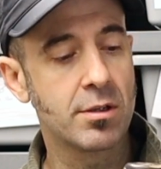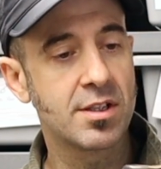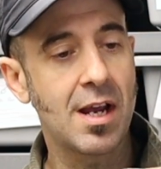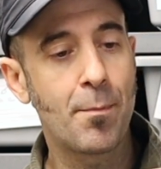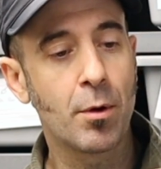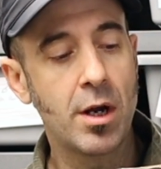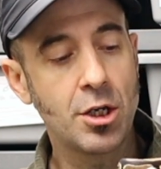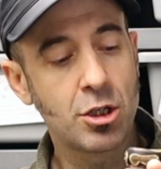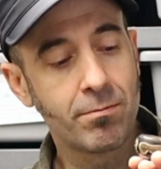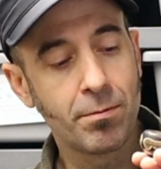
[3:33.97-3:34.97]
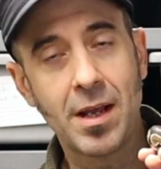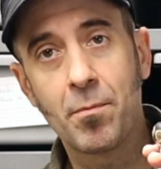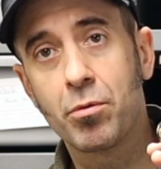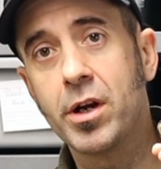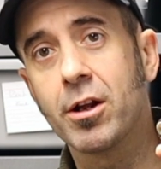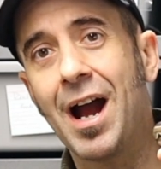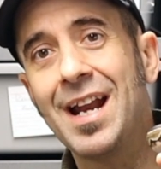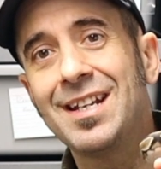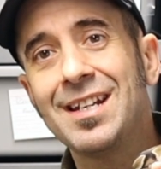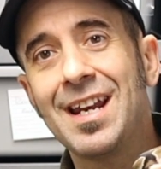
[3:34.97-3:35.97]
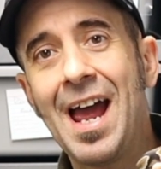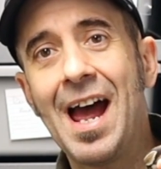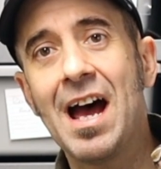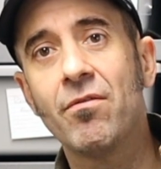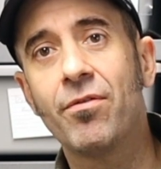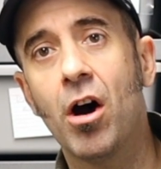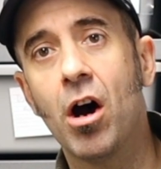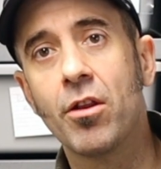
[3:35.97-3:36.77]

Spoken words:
this operation from that breeder, I didn't have